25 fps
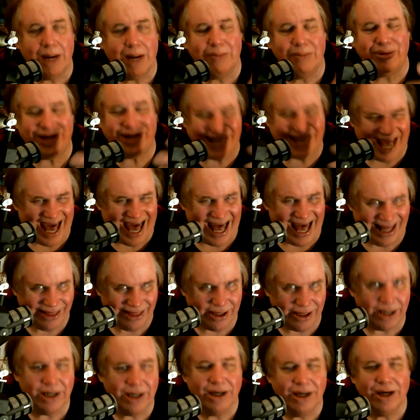
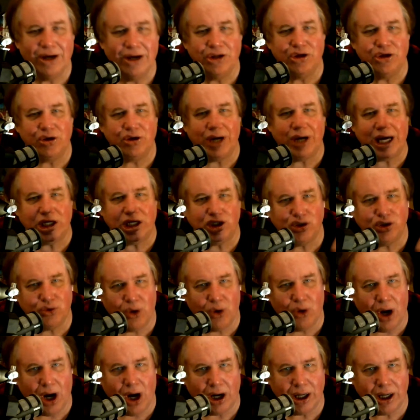pretend to get
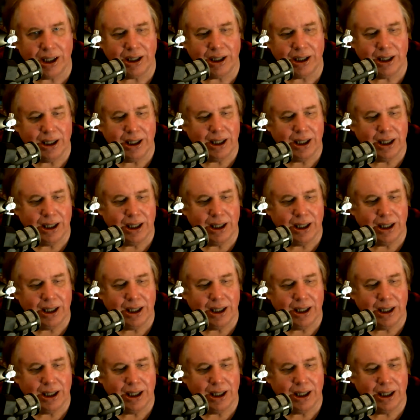drunk